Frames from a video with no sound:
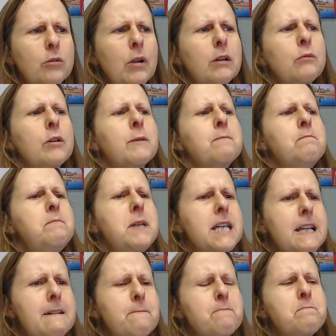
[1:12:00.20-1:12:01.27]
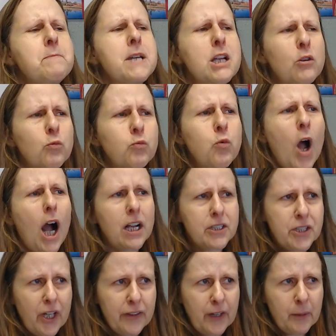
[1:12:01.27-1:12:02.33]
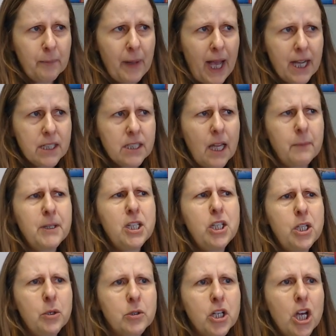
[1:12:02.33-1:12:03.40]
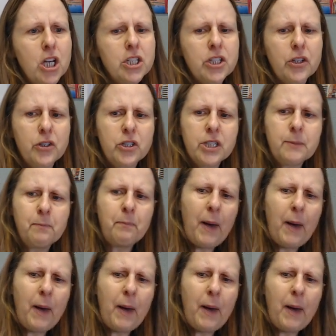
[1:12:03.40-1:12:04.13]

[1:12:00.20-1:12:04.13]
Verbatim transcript: around with big, big rocks on their backs. I mean, huge. So they're just